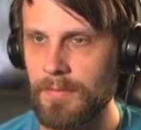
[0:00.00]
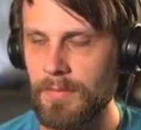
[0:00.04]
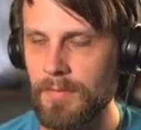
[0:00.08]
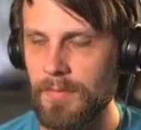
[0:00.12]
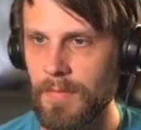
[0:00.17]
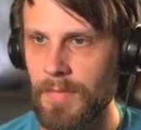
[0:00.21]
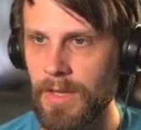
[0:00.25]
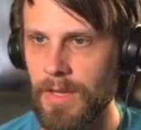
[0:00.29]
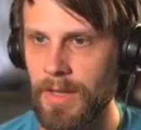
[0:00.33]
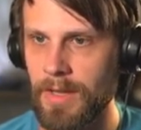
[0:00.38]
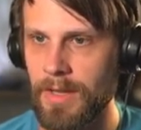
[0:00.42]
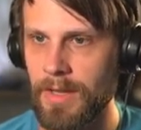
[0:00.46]

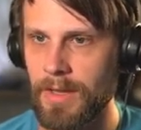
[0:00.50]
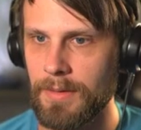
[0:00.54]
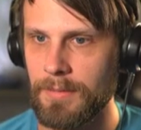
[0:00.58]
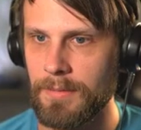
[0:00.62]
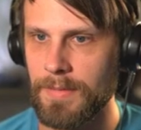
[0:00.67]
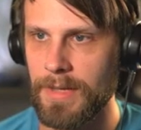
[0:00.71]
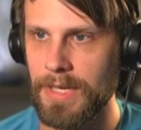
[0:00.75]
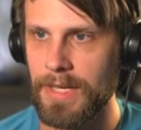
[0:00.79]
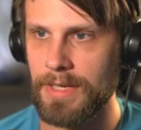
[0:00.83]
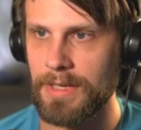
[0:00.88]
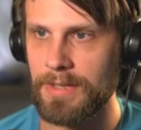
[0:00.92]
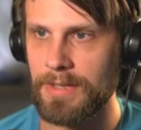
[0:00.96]
Um,
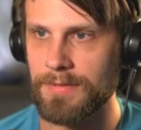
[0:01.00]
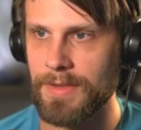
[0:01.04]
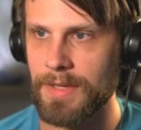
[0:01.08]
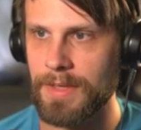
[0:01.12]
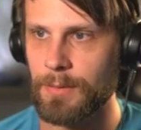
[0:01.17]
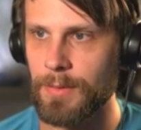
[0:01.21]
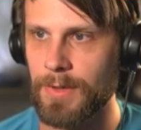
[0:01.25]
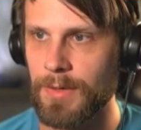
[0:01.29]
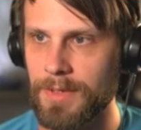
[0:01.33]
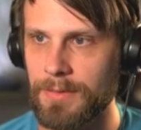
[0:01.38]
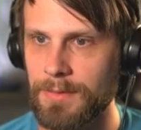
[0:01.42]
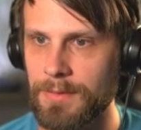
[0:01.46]
and if they
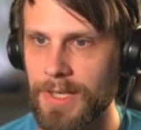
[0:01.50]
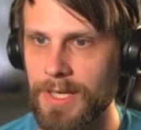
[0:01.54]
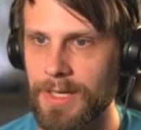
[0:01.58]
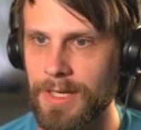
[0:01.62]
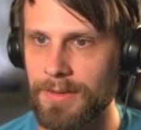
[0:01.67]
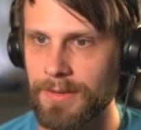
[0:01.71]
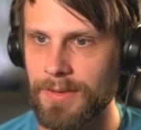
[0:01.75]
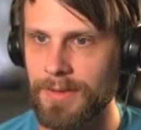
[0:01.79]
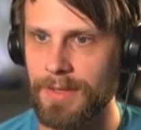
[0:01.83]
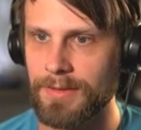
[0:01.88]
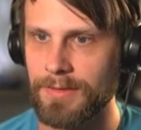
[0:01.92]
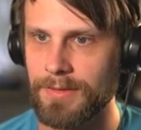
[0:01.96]
want to
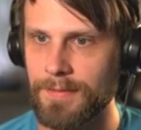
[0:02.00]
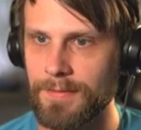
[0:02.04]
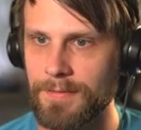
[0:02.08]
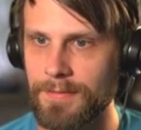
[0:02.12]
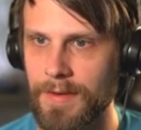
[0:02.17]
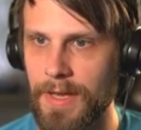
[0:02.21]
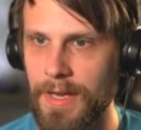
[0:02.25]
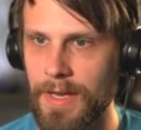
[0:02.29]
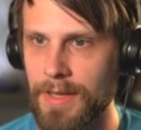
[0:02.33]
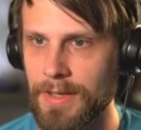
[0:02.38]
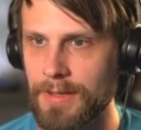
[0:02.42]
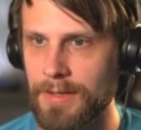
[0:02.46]
block, that's
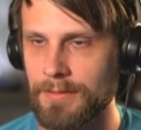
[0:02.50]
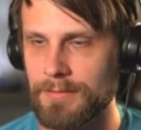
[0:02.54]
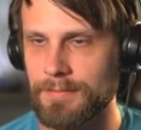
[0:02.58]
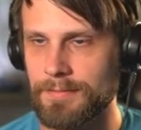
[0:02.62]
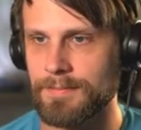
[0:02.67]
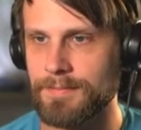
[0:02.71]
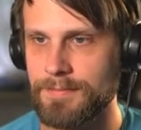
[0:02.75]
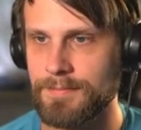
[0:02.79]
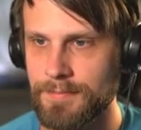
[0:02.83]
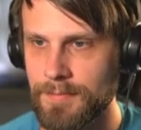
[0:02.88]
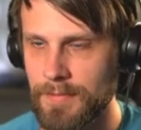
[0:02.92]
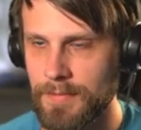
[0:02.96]
fine.
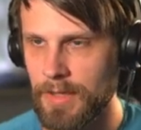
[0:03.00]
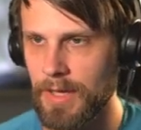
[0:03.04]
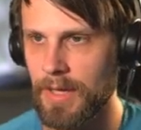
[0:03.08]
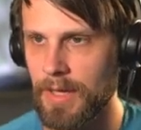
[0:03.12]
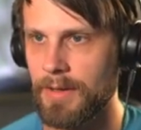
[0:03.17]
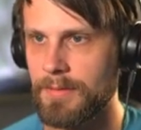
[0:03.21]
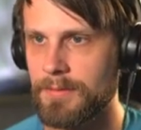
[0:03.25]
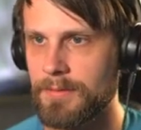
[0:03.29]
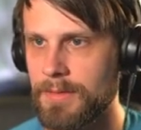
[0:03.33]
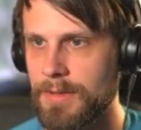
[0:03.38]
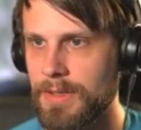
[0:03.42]
Yeah.